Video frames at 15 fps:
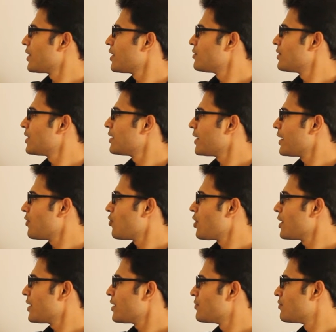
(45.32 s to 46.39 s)
try to
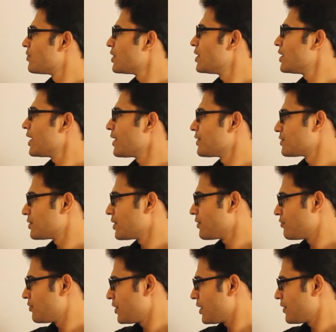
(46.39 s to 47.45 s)
avoid
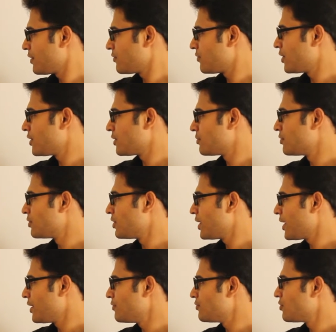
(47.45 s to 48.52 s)
every other
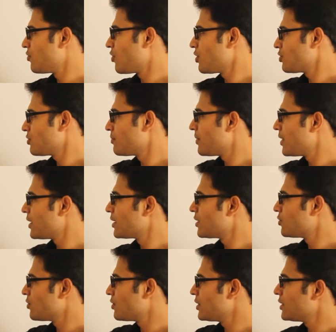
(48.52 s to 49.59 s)
variable, and if you want to
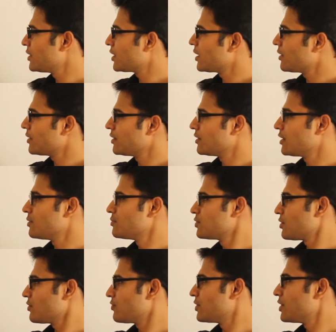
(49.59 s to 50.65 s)
make it only in
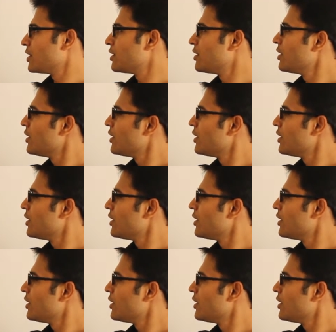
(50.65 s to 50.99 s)
terms of a,